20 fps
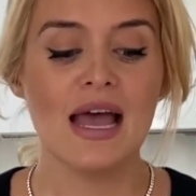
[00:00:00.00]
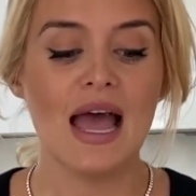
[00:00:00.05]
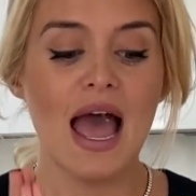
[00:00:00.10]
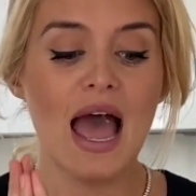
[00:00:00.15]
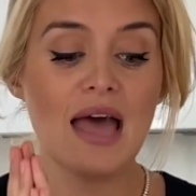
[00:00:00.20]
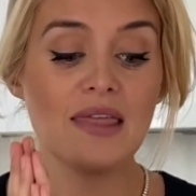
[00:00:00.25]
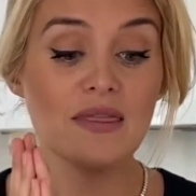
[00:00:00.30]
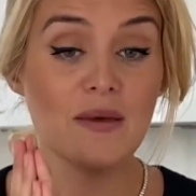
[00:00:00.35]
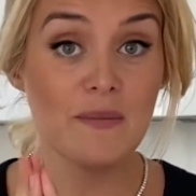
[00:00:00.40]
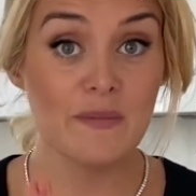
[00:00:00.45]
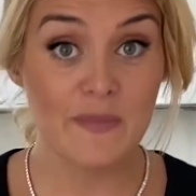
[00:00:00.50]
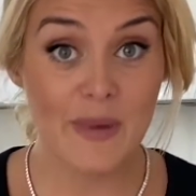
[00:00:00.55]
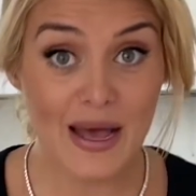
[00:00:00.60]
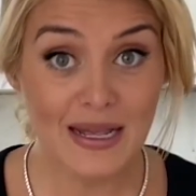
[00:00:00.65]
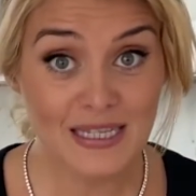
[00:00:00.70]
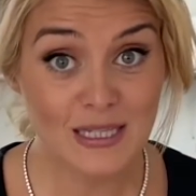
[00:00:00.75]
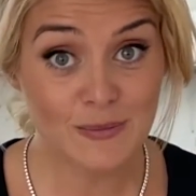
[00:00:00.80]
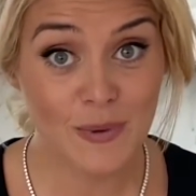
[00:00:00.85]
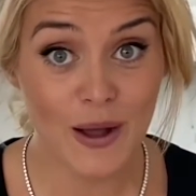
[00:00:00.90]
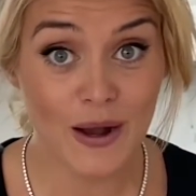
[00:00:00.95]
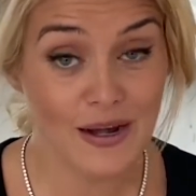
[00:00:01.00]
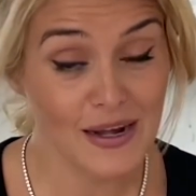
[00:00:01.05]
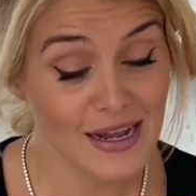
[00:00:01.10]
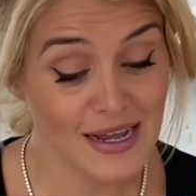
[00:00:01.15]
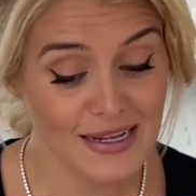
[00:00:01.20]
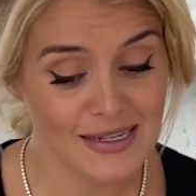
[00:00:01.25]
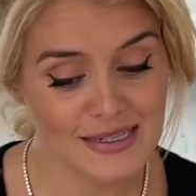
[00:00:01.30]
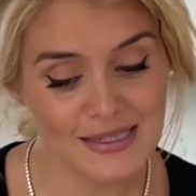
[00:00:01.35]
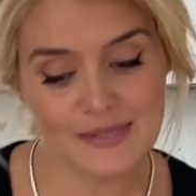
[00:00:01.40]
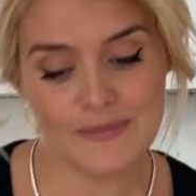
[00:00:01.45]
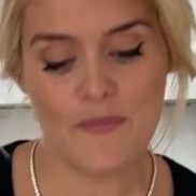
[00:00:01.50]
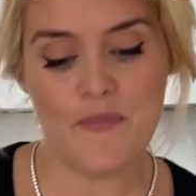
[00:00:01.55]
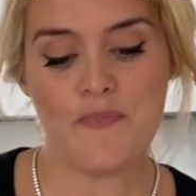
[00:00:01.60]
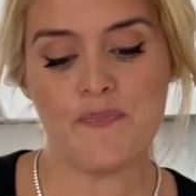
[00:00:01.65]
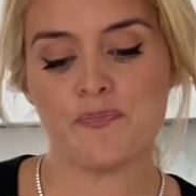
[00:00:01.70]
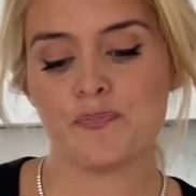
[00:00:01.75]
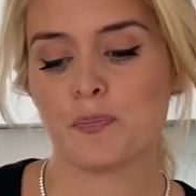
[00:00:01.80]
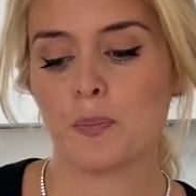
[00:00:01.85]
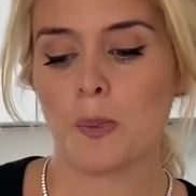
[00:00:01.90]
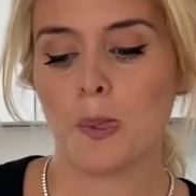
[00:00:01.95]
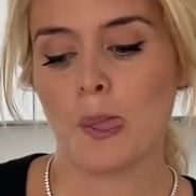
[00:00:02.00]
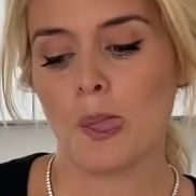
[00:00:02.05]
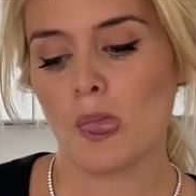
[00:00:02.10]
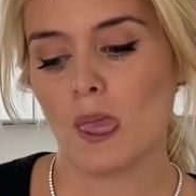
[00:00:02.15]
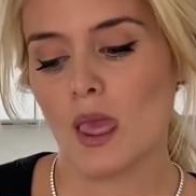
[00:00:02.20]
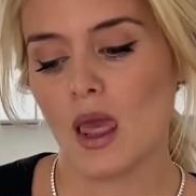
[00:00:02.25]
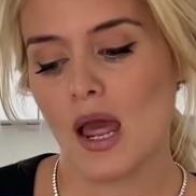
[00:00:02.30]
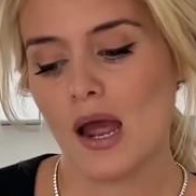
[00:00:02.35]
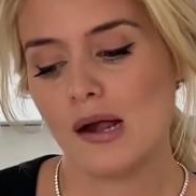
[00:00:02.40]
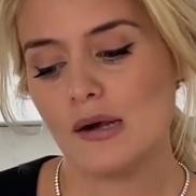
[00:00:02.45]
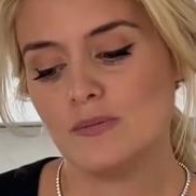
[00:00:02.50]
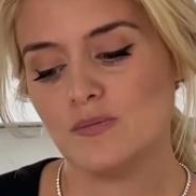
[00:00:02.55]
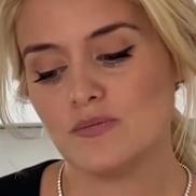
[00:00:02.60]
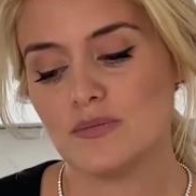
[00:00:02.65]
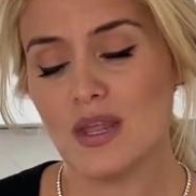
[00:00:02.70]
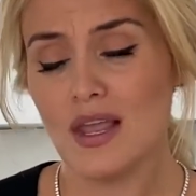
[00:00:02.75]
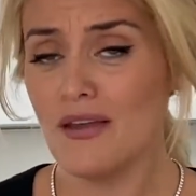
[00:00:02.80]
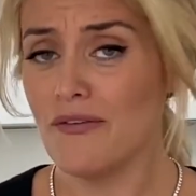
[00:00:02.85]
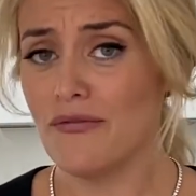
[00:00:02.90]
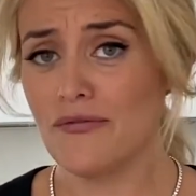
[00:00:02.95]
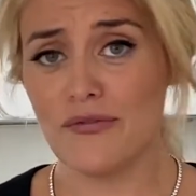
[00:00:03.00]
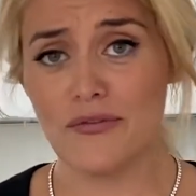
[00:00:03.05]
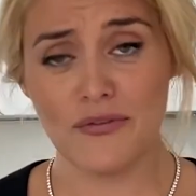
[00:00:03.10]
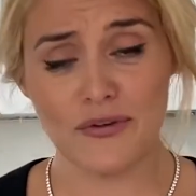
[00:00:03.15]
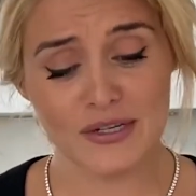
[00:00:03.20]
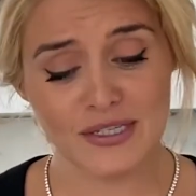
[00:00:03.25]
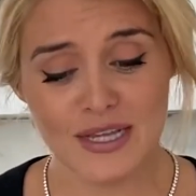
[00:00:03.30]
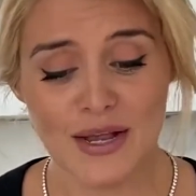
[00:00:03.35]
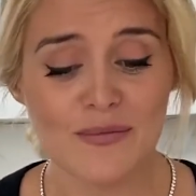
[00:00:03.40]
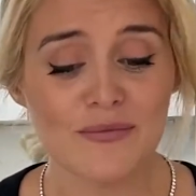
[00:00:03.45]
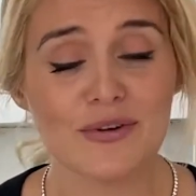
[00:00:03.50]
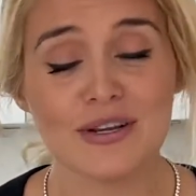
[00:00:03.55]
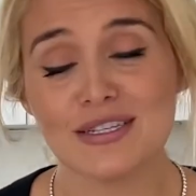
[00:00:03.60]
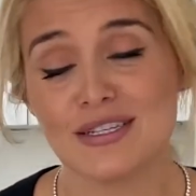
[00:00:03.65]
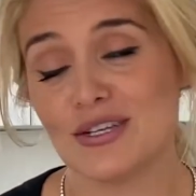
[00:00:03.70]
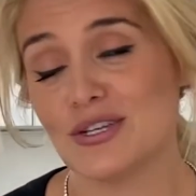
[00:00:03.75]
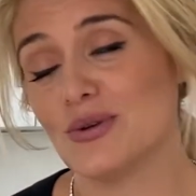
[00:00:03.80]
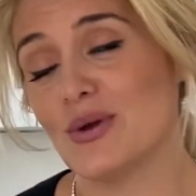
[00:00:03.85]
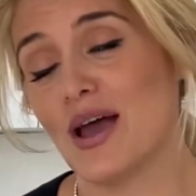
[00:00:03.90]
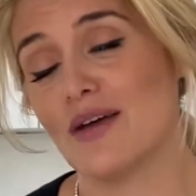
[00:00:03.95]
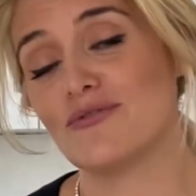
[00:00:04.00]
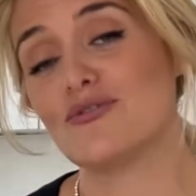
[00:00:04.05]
And the best part is, if for some reason you have